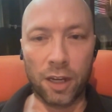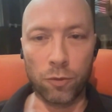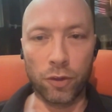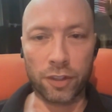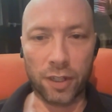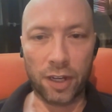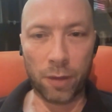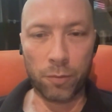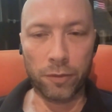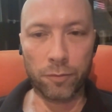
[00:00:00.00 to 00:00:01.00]
what's going to
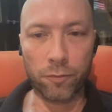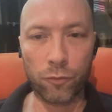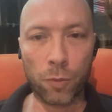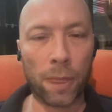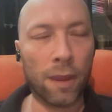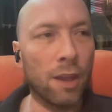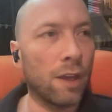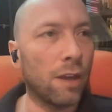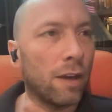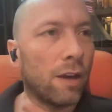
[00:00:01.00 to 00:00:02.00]
happen.
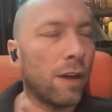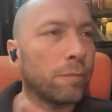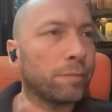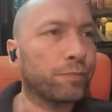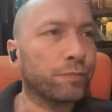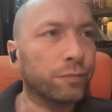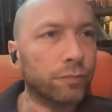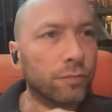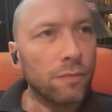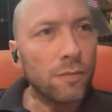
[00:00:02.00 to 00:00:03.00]
Um,
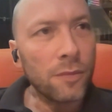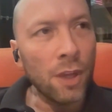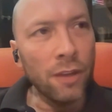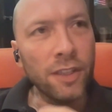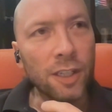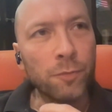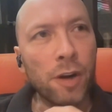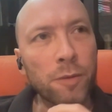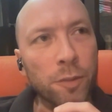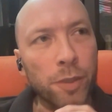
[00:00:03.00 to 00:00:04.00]
and there's
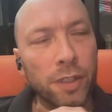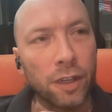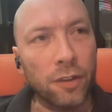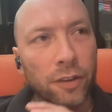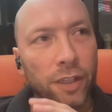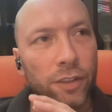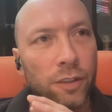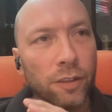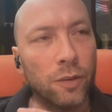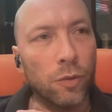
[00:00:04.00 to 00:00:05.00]
experiments being done on this,
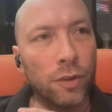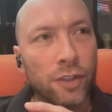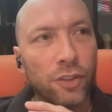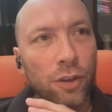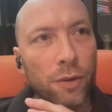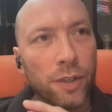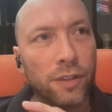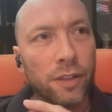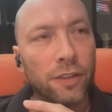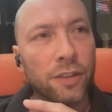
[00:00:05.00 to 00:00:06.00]
and what they show
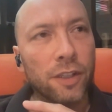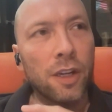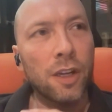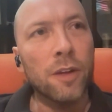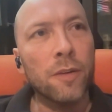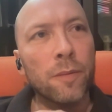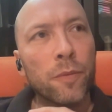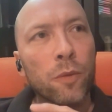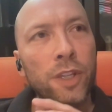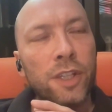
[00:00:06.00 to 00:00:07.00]
is that
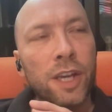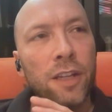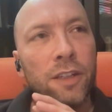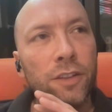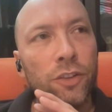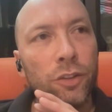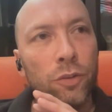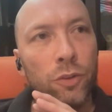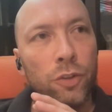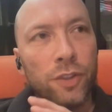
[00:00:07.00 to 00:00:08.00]
we tend
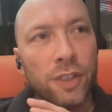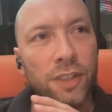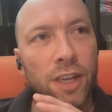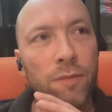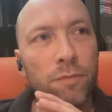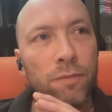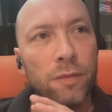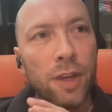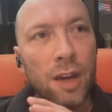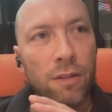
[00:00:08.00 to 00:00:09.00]
to use the
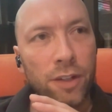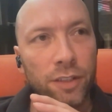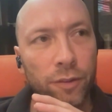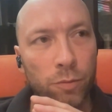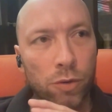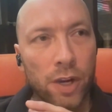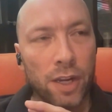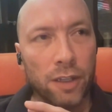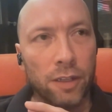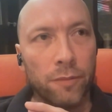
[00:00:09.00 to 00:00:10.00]
same areas of the
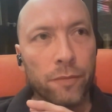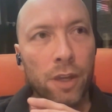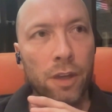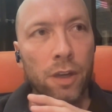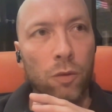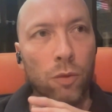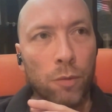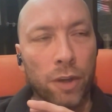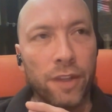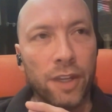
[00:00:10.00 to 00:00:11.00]
brain
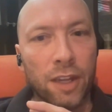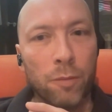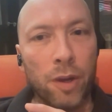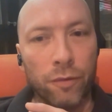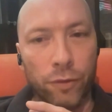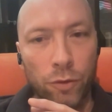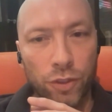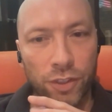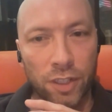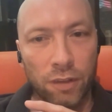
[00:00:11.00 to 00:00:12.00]
when we're thinking about
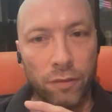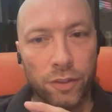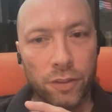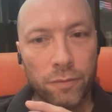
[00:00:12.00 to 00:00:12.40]
future selves